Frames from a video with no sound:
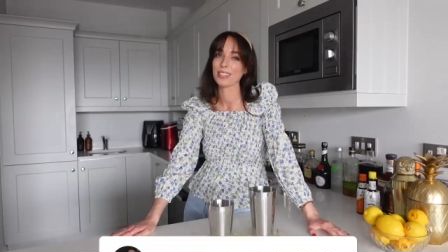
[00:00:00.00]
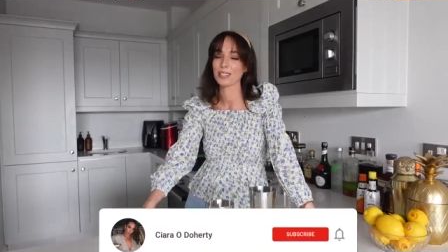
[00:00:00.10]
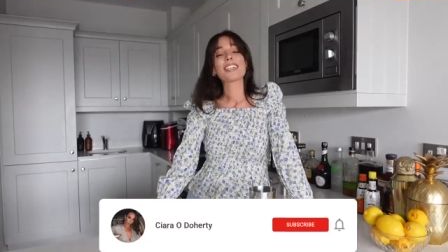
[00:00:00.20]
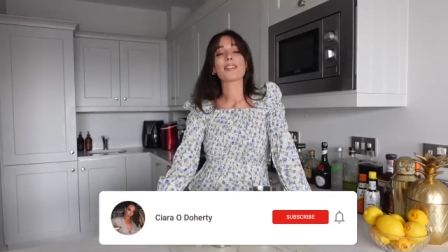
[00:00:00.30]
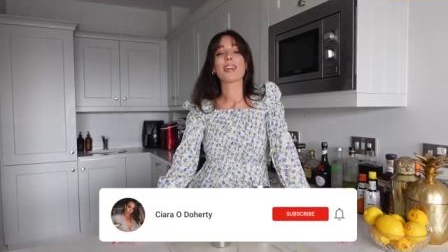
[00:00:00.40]

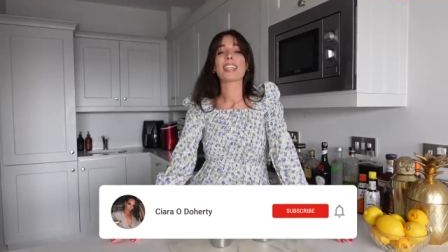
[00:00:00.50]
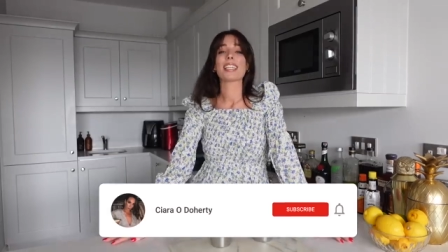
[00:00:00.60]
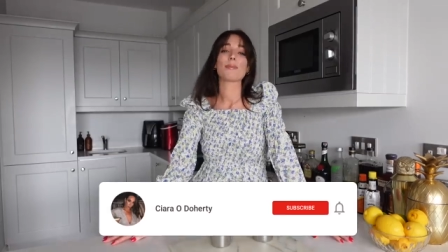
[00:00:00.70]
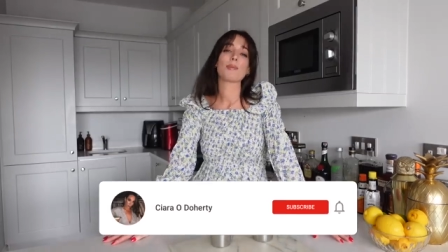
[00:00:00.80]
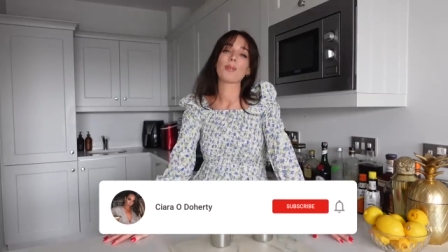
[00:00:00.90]
So hit
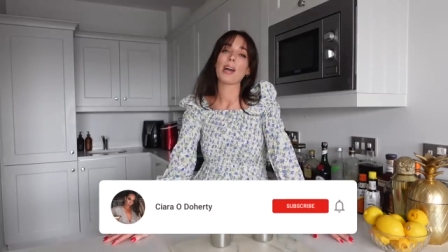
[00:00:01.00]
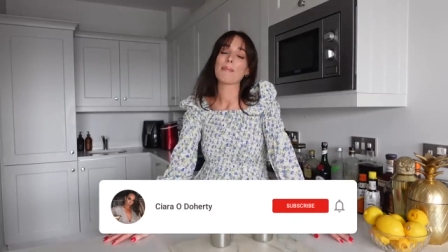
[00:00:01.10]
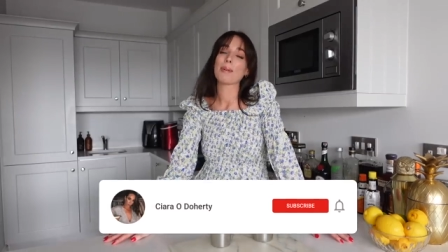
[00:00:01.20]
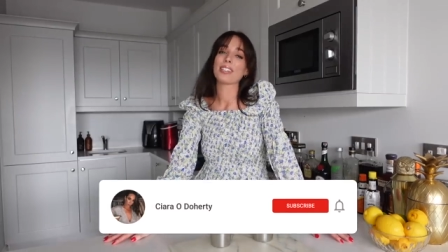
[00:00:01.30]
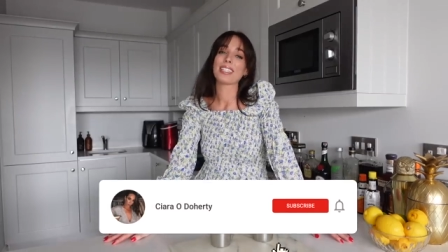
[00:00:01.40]
that
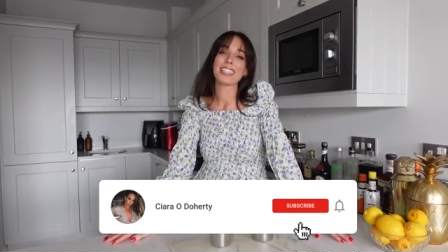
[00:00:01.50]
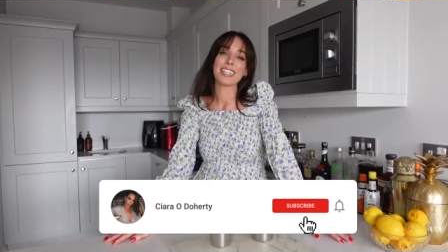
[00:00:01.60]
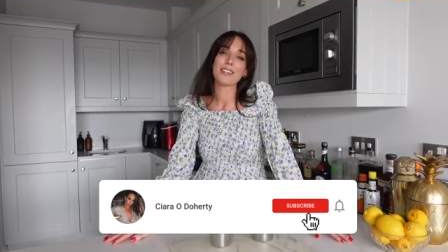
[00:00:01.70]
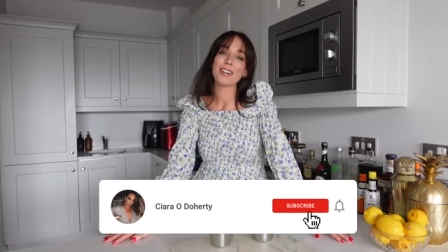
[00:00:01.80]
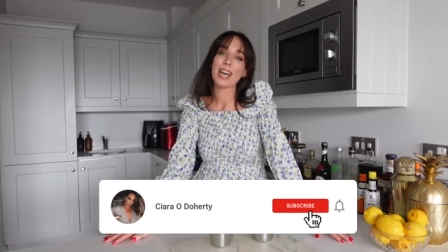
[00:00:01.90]
subscribe button,
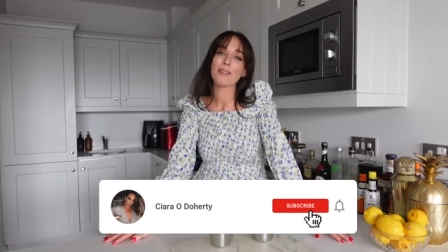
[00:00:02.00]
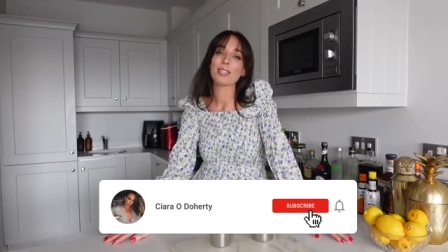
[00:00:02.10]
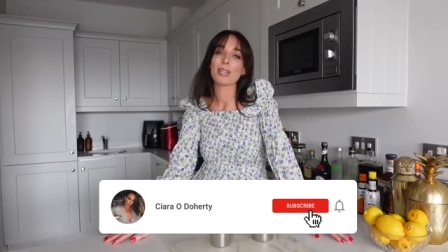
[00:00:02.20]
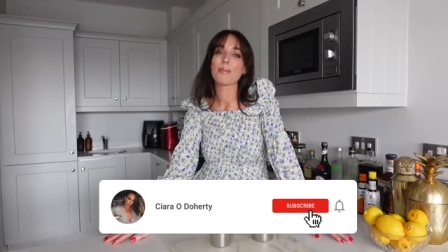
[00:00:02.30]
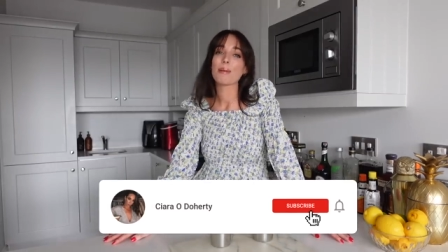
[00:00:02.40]
stick
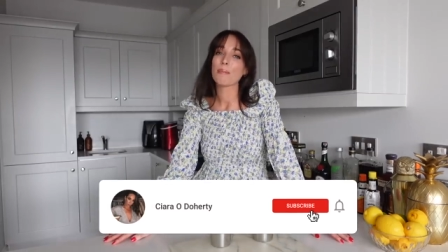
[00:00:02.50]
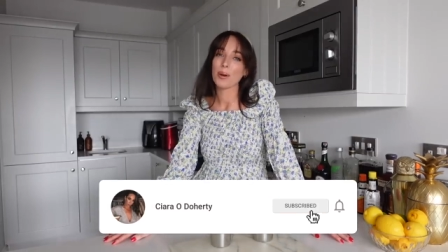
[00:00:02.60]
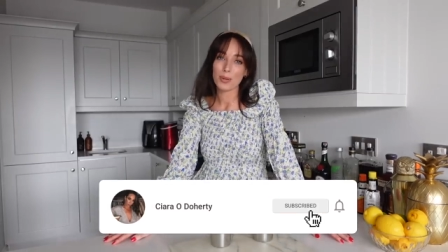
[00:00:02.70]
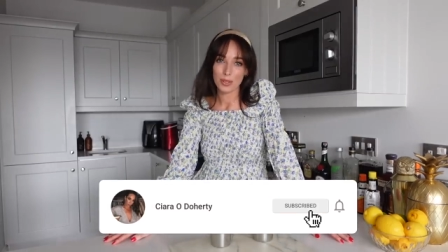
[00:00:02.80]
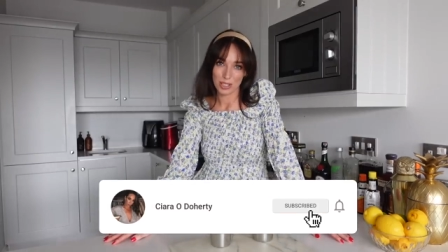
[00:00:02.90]
around, and we
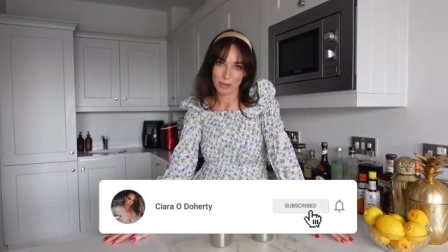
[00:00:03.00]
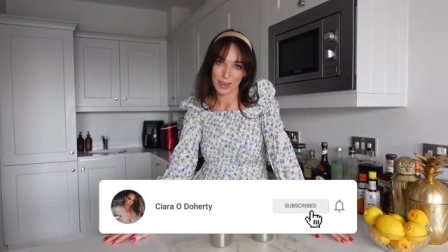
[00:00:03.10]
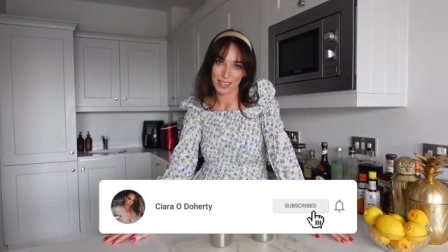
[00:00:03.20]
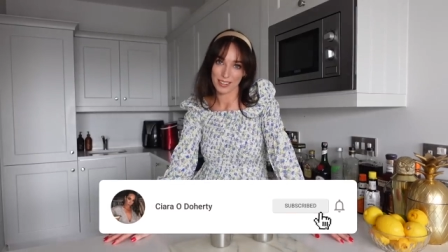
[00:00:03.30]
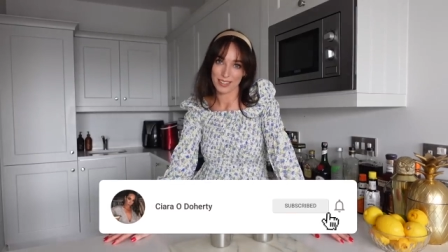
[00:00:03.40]
both just
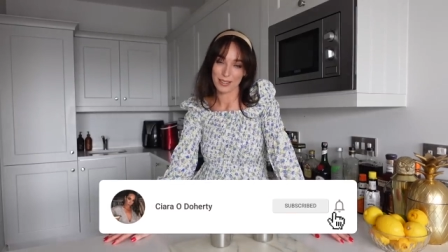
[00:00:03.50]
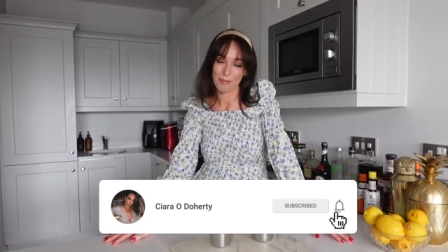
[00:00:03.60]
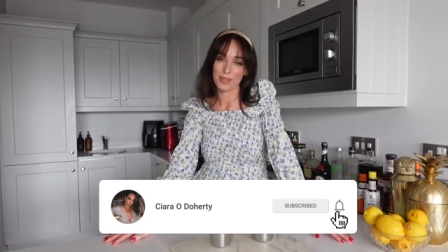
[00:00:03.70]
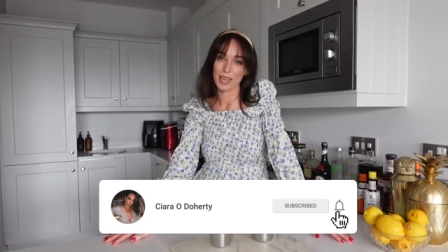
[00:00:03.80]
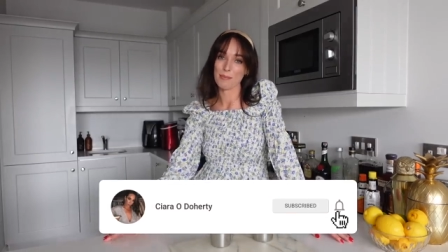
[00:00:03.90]
might learn
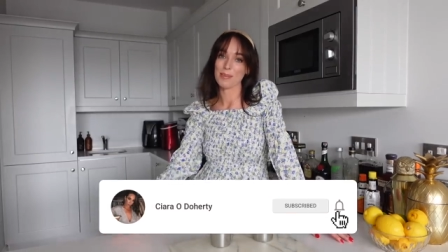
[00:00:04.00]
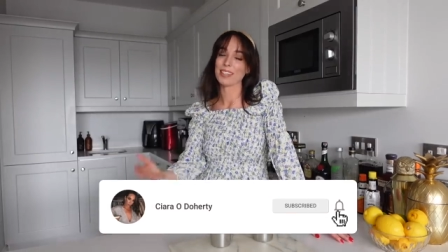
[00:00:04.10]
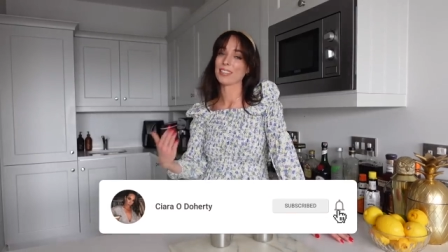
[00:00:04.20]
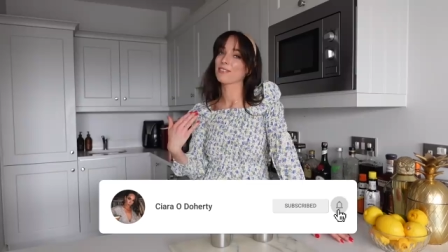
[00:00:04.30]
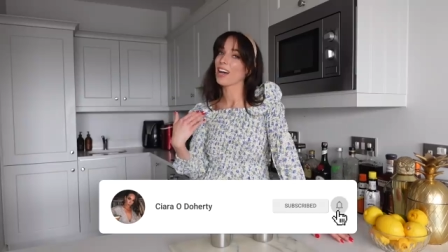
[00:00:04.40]
something
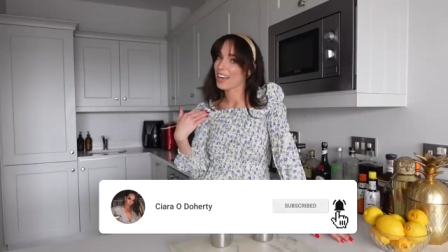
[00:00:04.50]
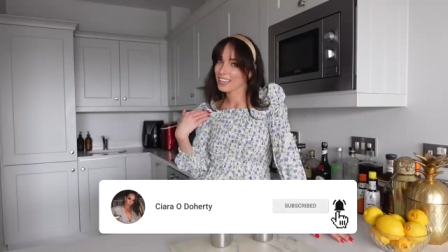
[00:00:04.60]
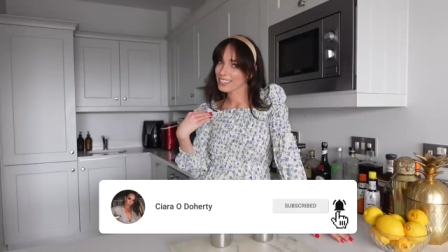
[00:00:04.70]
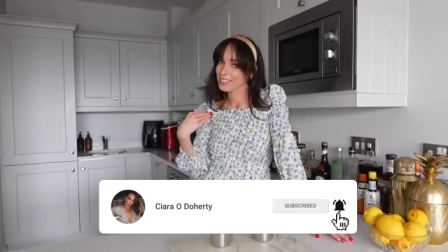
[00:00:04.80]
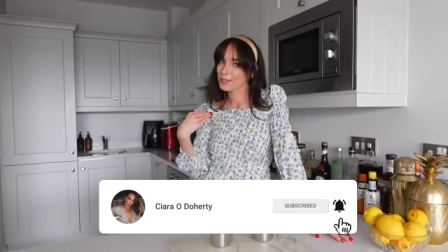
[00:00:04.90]
because if
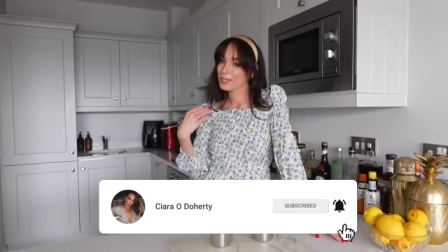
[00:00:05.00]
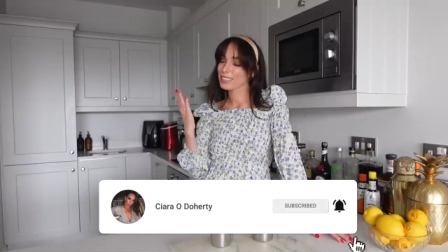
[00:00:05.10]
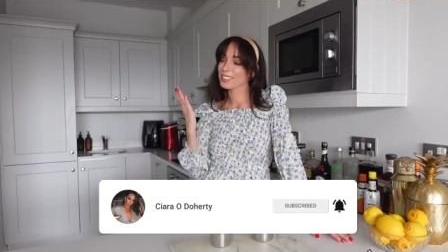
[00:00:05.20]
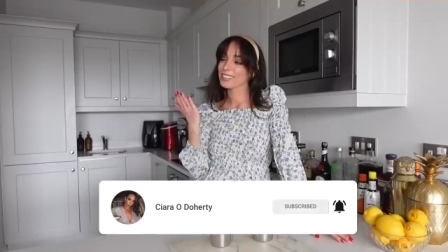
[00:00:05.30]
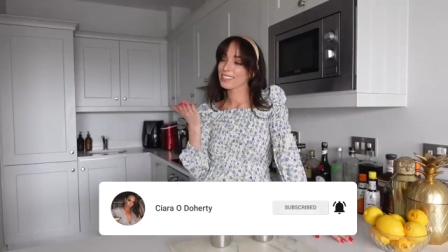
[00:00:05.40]
I can do
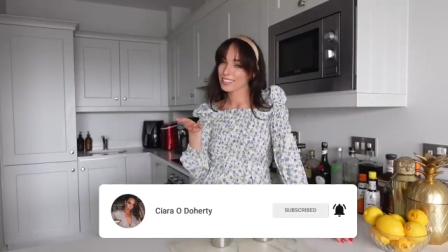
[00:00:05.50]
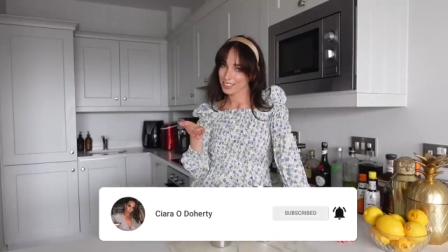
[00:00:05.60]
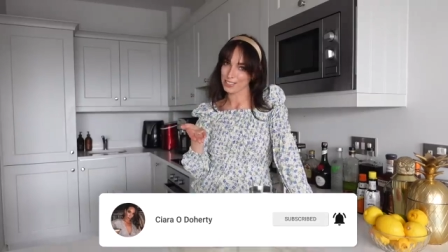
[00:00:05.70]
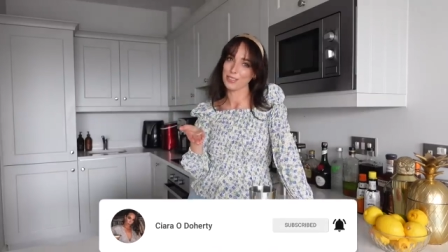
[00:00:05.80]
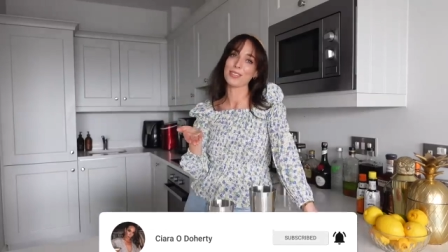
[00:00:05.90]
it,
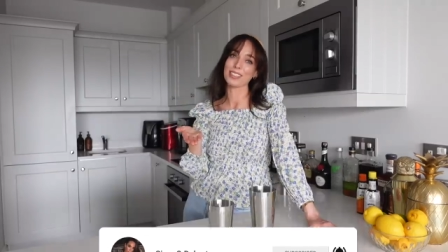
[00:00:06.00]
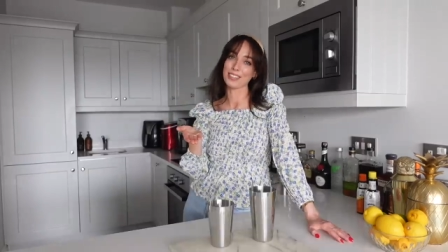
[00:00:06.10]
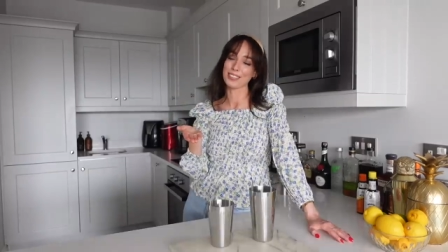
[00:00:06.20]
you can do